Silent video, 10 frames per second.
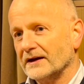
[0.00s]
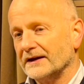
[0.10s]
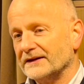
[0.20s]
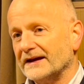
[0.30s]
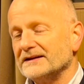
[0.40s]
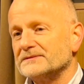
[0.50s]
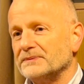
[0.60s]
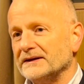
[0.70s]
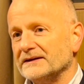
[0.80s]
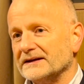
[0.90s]
And that is
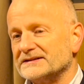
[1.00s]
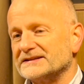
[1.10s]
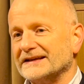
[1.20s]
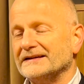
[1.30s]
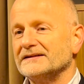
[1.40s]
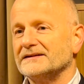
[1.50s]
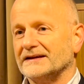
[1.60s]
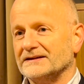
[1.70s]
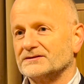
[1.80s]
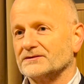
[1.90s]
being extended
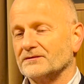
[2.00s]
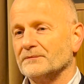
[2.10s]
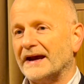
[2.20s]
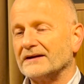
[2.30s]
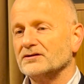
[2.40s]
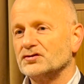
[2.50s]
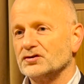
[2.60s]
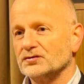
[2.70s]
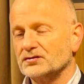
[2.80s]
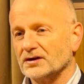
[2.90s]
in sort of
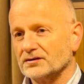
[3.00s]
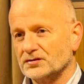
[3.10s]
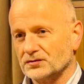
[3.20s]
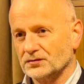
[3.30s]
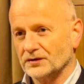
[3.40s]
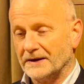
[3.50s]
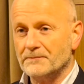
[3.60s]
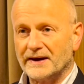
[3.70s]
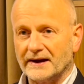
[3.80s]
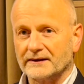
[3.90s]
magnitude to, to
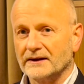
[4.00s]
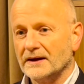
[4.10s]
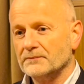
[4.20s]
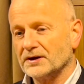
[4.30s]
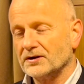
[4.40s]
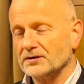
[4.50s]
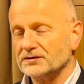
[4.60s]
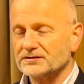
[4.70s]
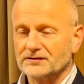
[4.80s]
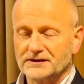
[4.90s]
impact
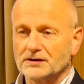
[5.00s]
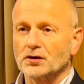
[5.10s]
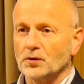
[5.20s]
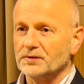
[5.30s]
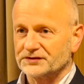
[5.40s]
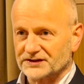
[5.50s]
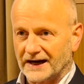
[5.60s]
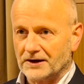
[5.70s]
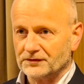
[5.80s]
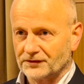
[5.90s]
because the global
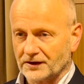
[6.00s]
south,